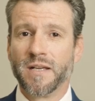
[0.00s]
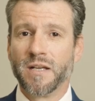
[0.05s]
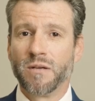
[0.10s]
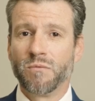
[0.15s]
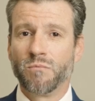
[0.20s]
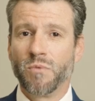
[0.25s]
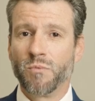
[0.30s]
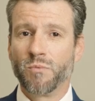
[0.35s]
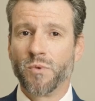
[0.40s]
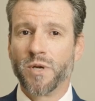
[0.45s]

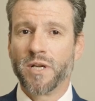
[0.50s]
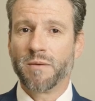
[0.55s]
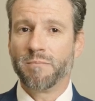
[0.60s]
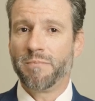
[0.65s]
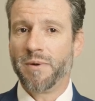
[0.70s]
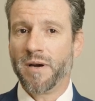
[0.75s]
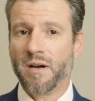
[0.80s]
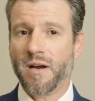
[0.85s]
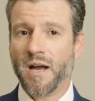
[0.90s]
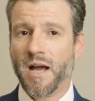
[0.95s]
When we
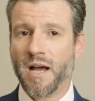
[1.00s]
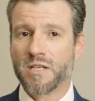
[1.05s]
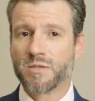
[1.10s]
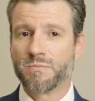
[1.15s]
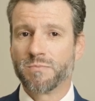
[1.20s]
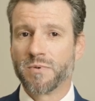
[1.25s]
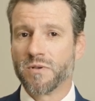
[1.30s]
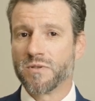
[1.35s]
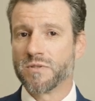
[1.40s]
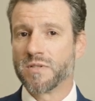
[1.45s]
compare
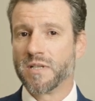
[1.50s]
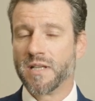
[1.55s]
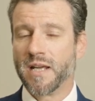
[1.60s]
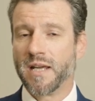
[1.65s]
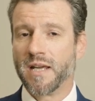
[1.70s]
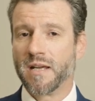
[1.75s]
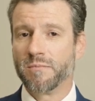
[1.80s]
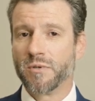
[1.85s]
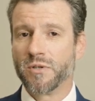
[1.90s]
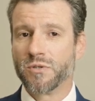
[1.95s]
hospitals and the
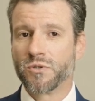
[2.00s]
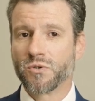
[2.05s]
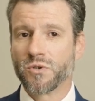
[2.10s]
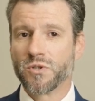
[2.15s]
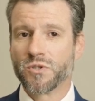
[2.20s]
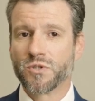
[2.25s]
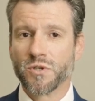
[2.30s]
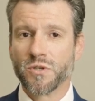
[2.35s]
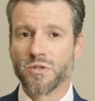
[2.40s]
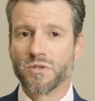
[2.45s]
ambulatory
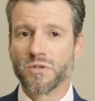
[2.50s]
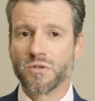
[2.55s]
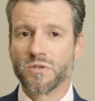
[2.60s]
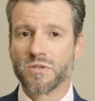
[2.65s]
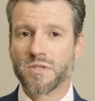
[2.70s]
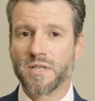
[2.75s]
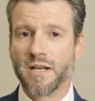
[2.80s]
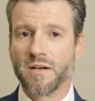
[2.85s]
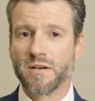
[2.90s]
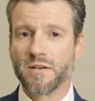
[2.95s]
surgical
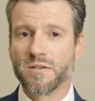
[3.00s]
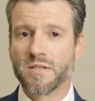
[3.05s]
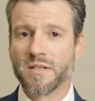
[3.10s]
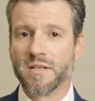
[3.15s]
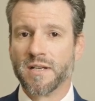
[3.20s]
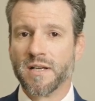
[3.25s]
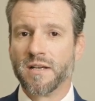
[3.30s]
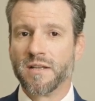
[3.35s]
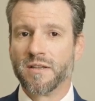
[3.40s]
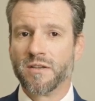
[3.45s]
centers,
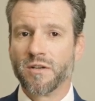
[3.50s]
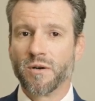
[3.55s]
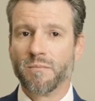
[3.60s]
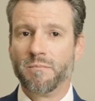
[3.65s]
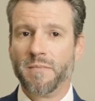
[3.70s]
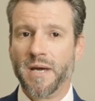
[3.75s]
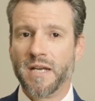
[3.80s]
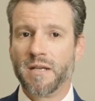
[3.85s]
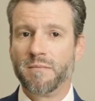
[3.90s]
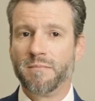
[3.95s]
there are
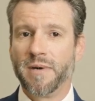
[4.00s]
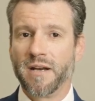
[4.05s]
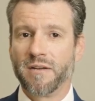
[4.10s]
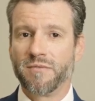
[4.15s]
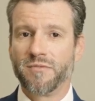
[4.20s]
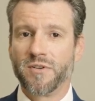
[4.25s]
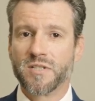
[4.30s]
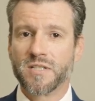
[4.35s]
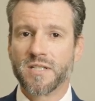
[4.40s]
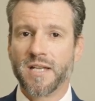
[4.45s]
many
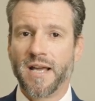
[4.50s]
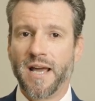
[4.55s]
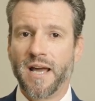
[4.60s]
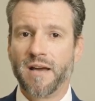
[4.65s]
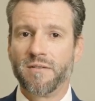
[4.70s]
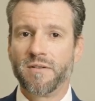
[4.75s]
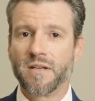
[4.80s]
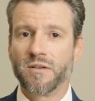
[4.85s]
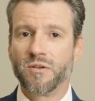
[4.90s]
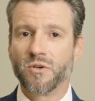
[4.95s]
benefits to
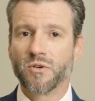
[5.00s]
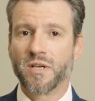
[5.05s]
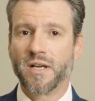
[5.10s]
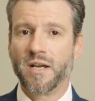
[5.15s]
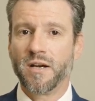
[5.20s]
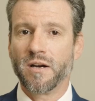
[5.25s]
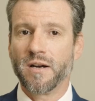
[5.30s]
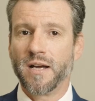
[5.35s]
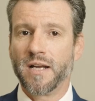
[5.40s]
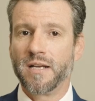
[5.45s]
having your
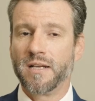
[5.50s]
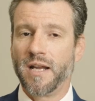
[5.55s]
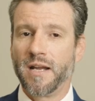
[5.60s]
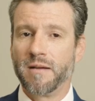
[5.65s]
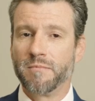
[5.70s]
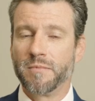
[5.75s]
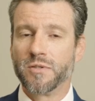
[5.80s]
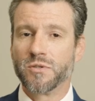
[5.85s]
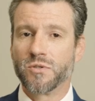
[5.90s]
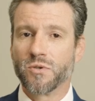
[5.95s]
care at an
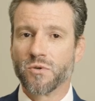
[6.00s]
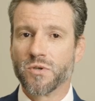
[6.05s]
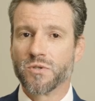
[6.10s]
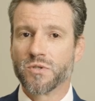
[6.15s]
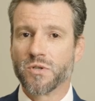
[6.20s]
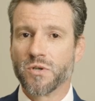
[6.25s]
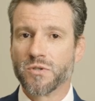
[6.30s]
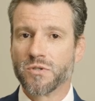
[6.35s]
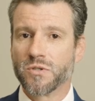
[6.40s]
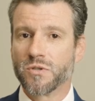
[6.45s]
ambulatory
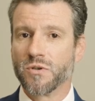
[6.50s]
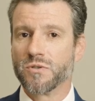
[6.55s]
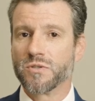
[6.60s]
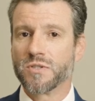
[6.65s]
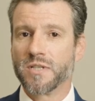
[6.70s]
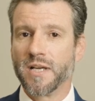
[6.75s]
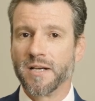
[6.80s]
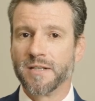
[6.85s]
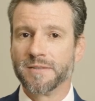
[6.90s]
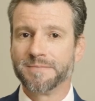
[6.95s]
surgical
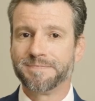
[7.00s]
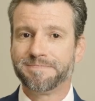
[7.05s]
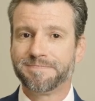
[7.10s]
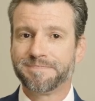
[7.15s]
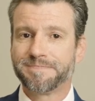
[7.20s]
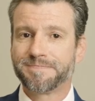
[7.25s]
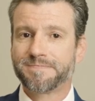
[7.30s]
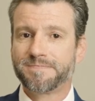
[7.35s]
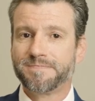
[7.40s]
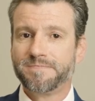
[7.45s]
center.
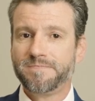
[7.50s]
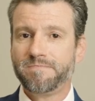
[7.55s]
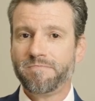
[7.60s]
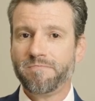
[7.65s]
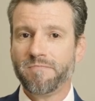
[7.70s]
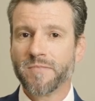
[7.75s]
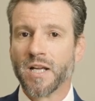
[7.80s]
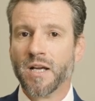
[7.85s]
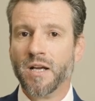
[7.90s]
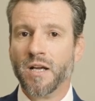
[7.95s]

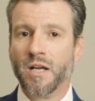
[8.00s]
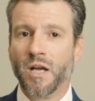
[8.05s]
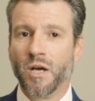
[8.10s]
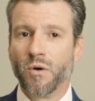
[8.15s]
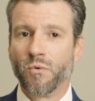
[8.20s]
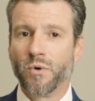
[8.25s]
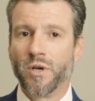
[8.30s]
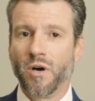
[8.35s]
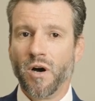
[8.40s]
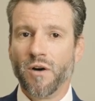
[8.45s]

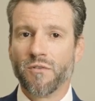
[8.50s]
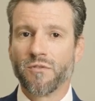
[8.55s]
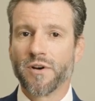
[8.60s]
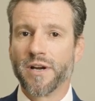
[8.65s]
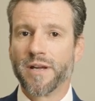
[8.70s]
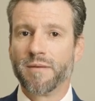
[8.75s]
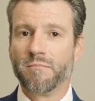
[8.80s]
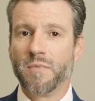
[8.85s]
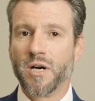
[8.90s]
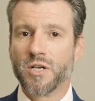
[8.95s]
We offer a
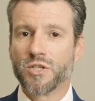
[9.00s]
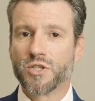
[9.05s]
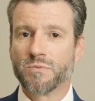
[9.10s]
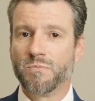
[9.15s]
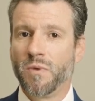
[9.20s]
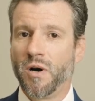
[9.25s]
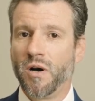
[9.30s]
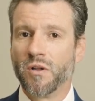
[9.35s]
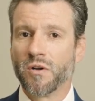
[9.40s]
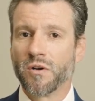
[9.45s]
much
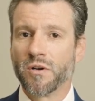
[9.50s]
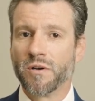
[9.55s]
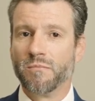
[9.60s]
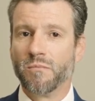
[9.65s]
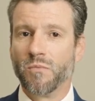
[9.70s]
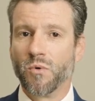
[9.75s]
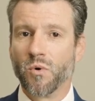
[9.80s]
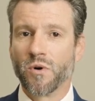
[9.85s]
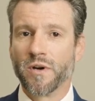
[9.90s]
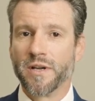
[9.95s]
smaller and
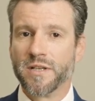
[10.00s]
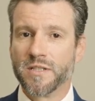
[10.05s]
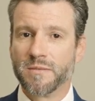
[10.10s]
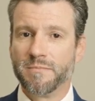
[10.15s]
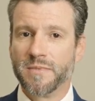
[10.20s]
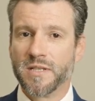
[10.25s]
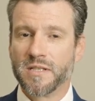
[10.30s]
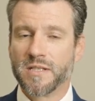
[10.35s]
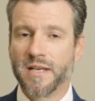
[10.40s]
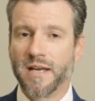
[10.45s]
more
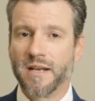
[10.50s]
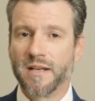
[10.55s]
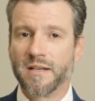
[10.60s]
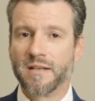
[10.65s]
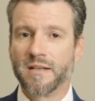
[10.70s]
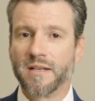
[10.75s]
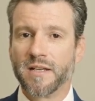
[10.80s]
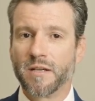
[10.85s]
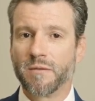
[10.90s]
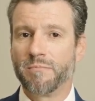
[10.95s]
intimate
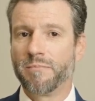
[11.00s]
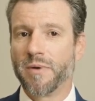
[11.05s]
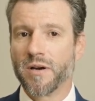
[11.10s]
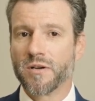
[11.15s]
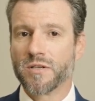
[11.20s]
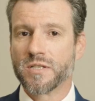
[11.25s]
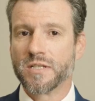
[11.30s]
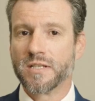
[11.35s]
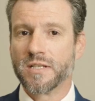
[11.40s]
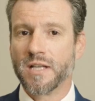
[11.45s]
setting in
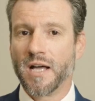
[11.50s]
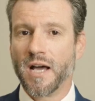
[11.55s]
comparison to the